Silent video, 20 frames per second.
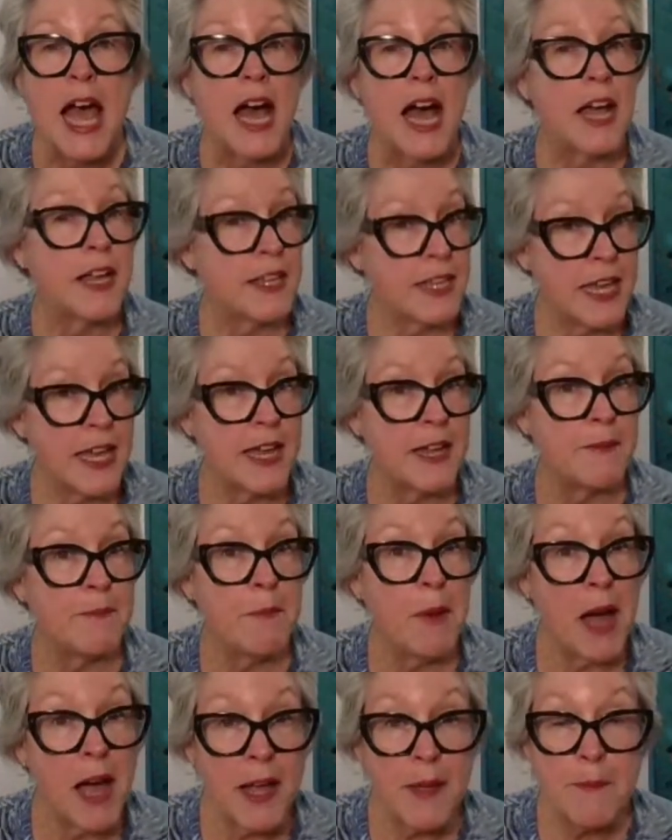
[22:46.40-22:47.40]
Again,
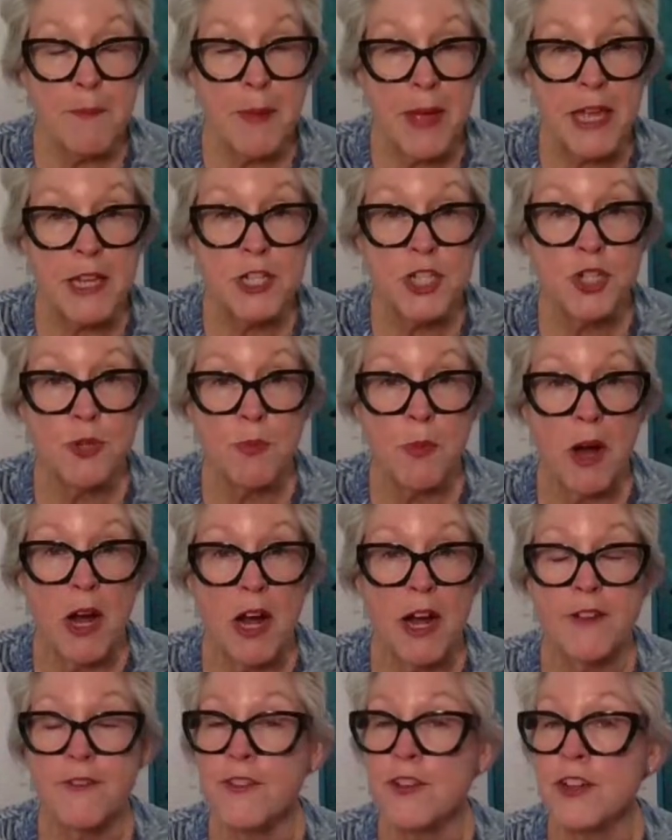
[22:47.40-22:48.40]
my
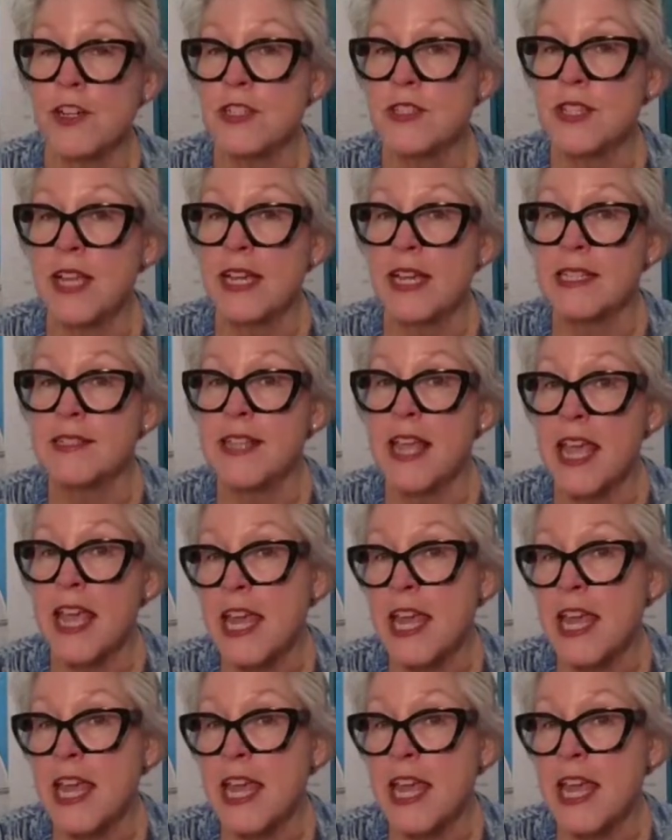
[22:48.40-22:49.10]
benchmark for a size